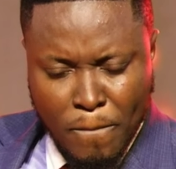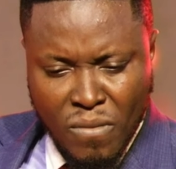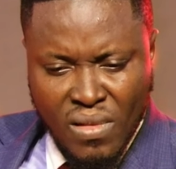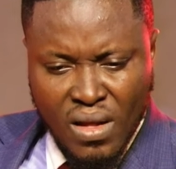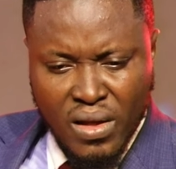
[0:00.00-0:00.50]

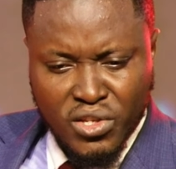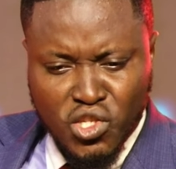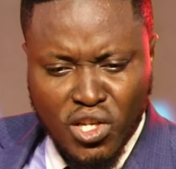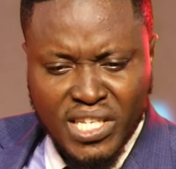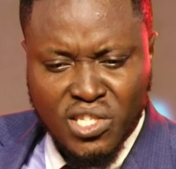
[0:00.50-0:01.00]
Jesus says,
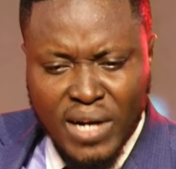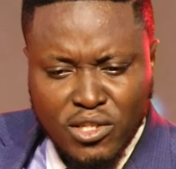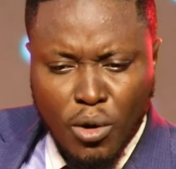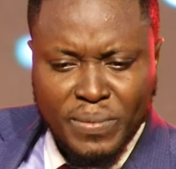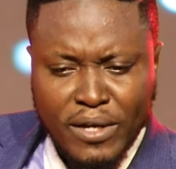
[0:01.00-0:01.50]
Rise up, take
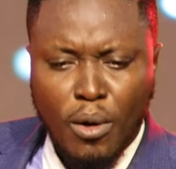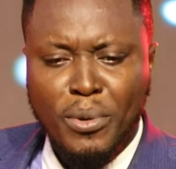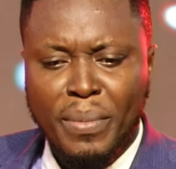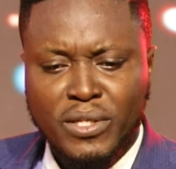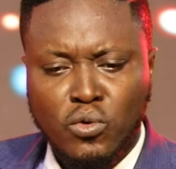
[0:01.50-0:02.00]
up your bed. So
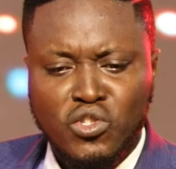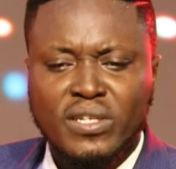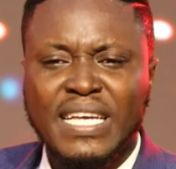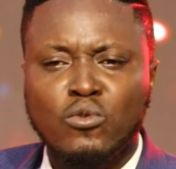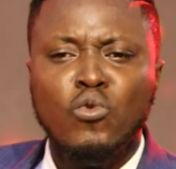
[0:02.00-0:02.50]
Jesus Christ, who
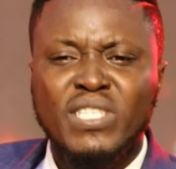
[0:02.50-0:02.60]
is the living